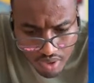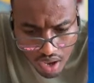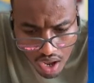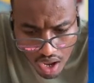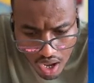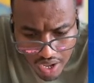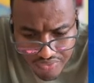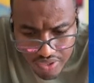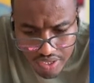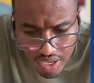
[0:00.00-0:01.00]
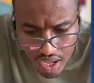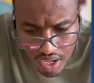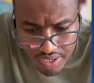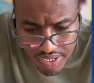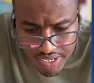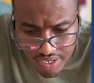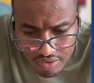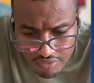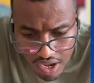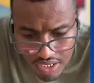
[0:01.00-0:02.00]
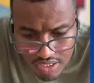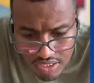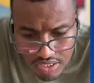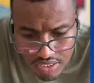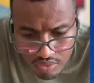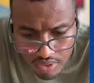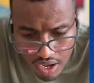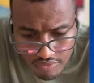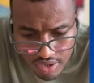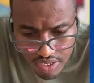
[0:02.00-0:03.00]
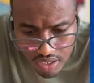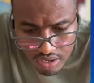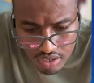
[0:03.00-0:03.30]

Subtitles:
I think yeah, here evalis. Then we have here.